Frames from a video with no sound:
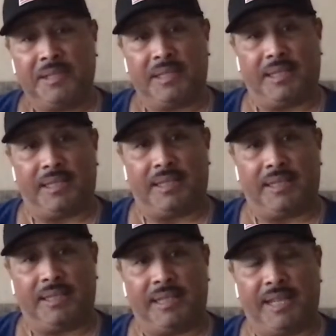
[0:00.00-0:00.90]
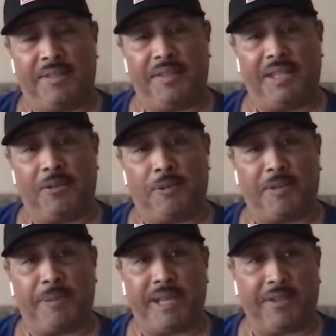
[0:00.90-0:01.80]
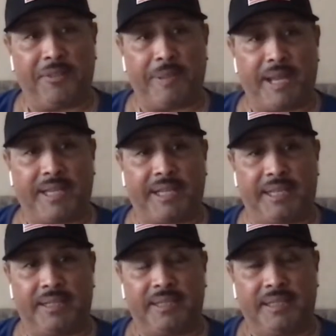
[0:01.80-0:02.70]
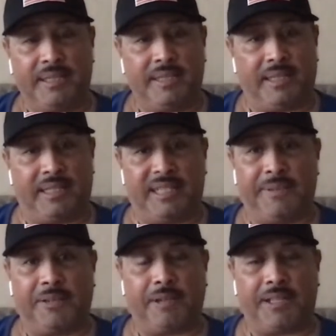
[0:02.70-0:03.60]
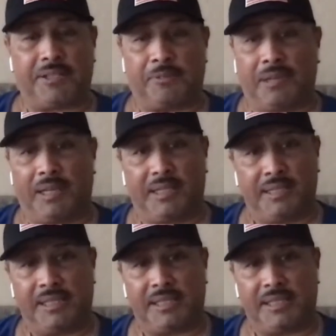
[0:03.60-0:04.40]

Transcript: and then they don't want to pay on the back end. Democrats are reluctant to